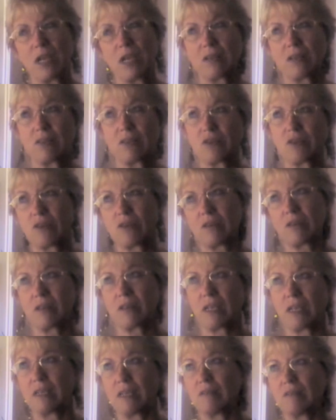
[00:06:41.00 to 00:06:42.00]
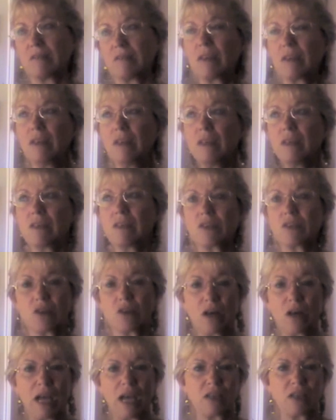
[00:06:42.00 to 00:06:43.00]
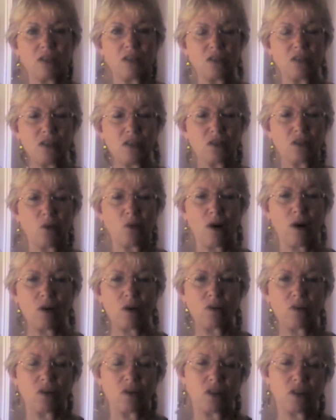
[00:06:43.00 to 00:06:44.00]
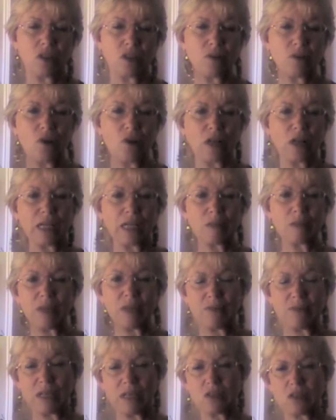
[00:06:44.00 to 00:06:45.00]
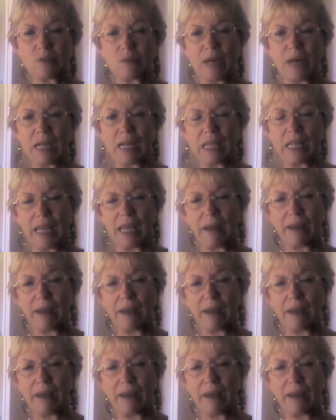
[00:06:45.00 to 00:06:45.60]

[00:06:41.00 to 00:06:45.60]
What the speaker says: Shutterstock and the stock agencies are quite good. You earn a little bit of extra money